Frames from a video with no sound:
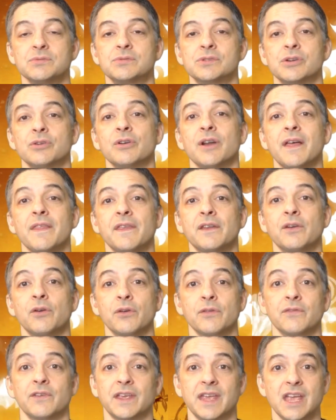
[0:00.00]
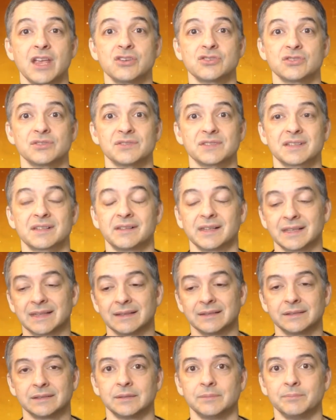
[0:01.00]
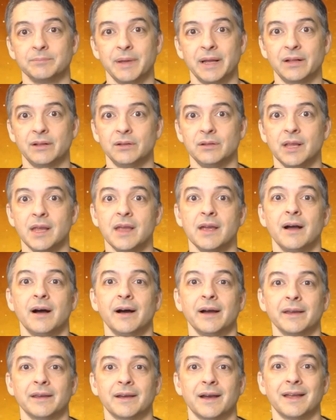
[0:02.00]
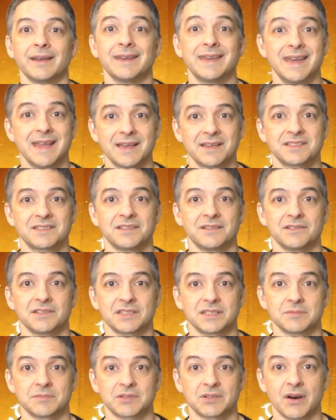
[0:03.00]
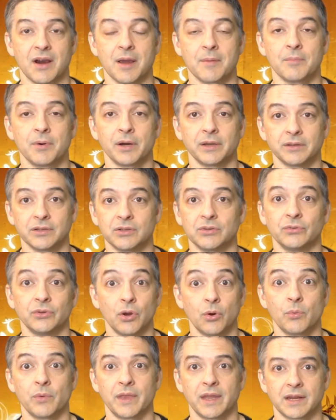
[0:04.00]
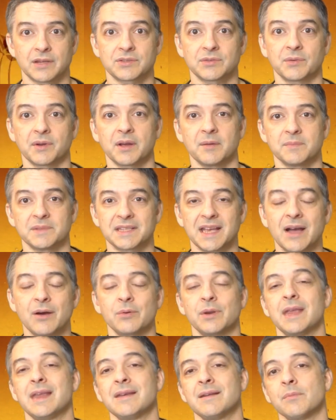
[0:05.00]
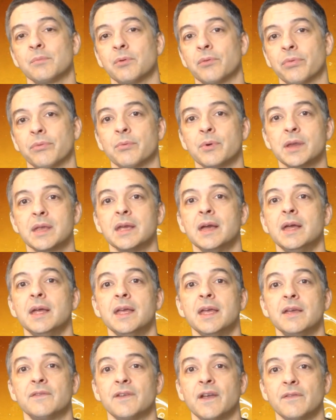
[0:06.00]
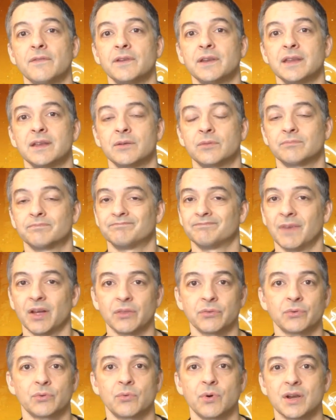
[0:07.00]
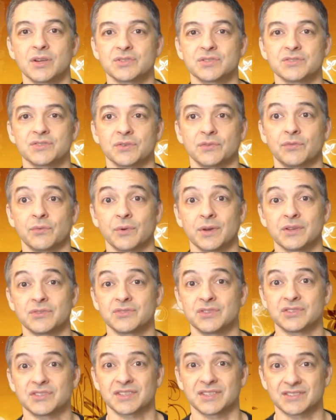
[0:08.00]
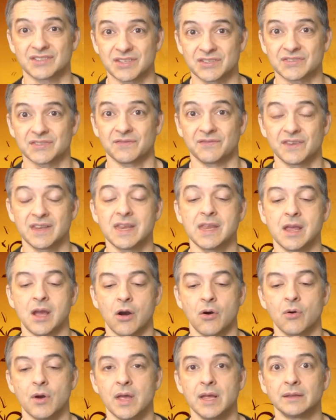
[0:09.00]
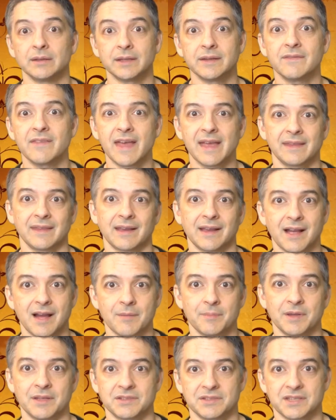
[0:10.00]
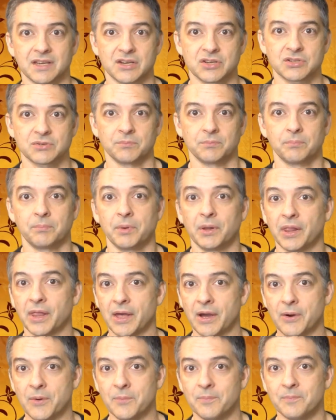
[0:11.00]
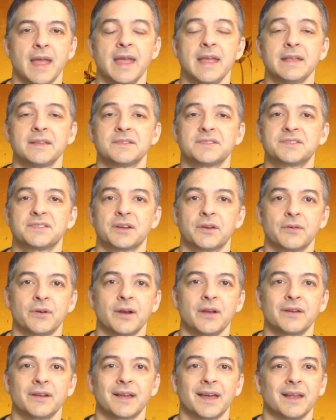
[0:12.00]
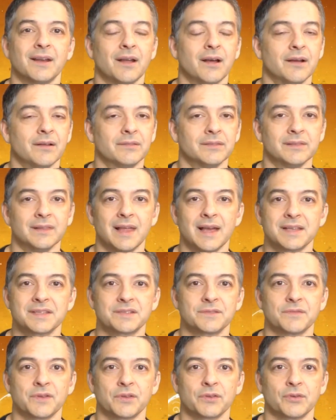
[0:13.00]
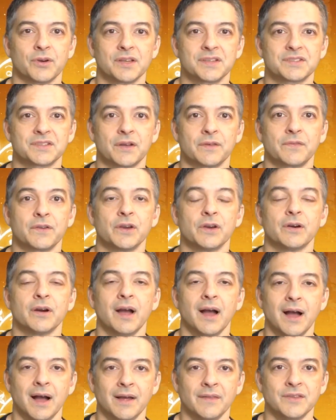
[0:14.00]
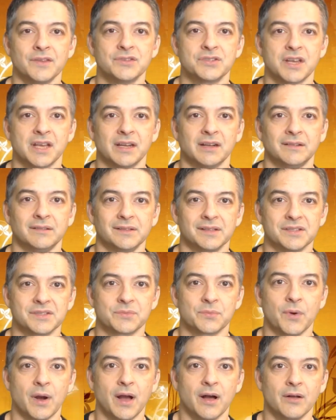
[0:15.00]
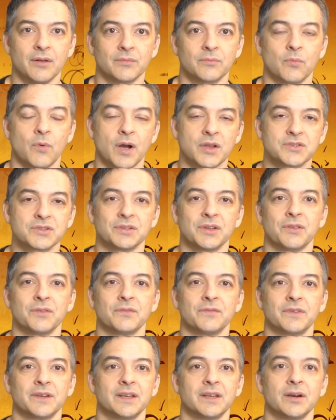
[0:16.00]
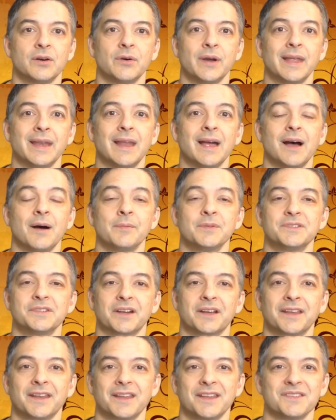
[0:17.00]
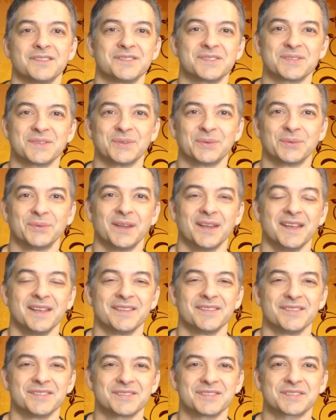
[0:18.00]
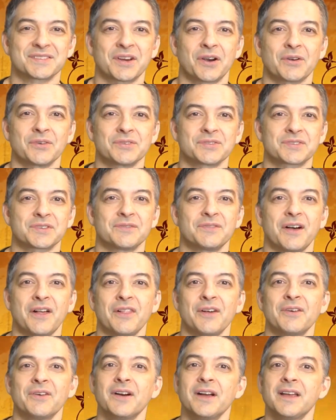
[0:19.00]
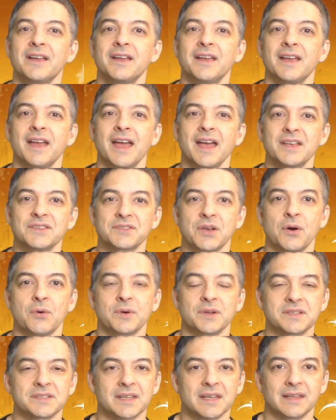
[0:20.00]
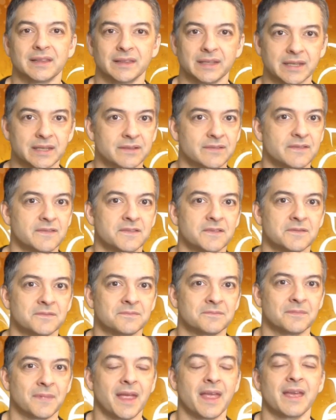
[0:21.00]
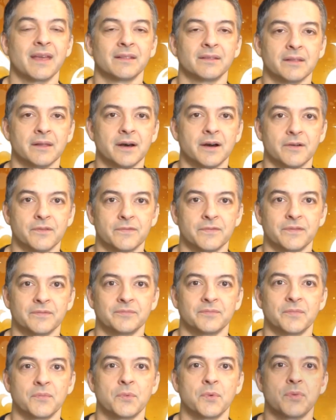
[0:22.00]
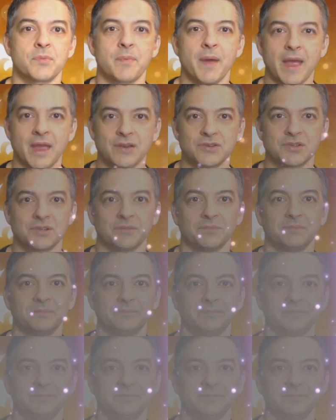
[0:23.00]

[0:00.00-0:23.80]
turn on the notifications. Click the little bell icon next to the subscribe button. You'll know when the next one comes out. And number 3, if you have any other questions or if you want to just suggest a video, leave that in the comment section below. And stick around, I got lots of other great stuff here on the channel as well. Watch another video and I'll be talking again soon. This is Carlos Cavallo. As always, live and love with passion.